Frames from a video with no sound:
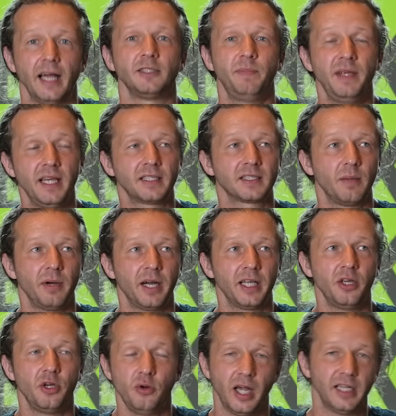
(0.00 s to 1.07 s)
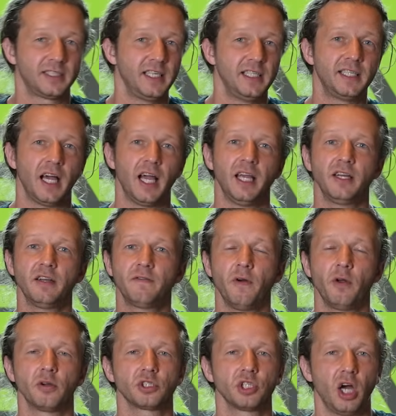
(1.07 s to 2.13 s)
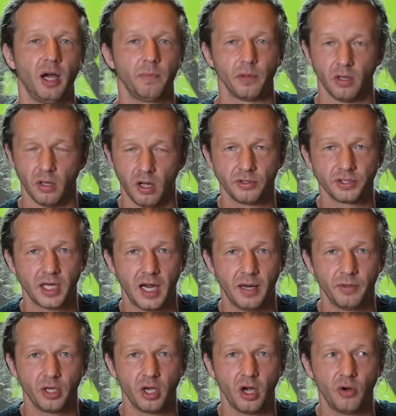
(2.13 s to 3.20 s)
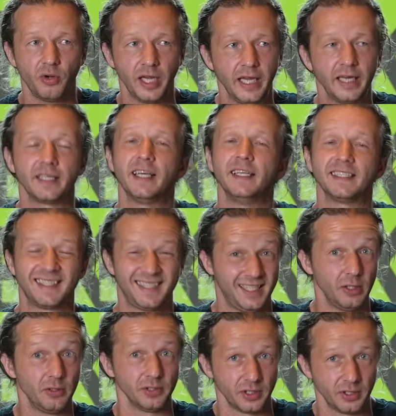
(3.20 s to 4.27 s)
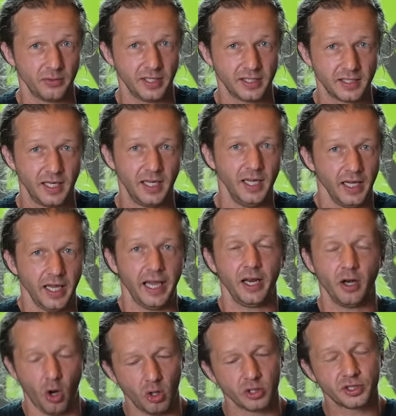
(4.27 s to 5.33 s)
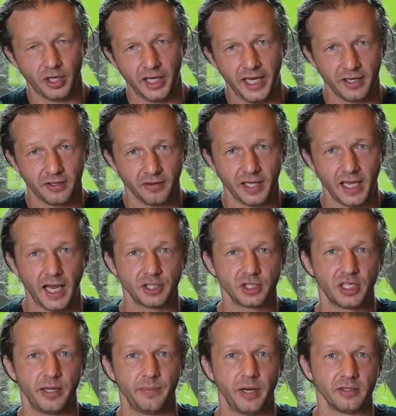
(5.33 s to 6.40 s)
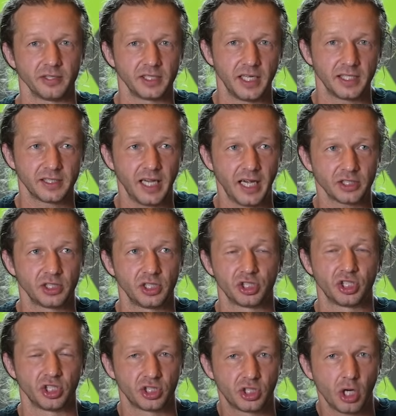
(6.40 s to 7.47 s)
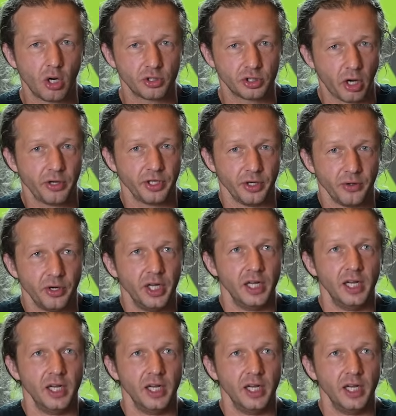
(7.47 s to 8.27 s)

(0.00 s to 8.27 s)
as being somebody who has designed in Photoshop a long time ago and can still do it, and also handle the H T M L and C S S, just to show you,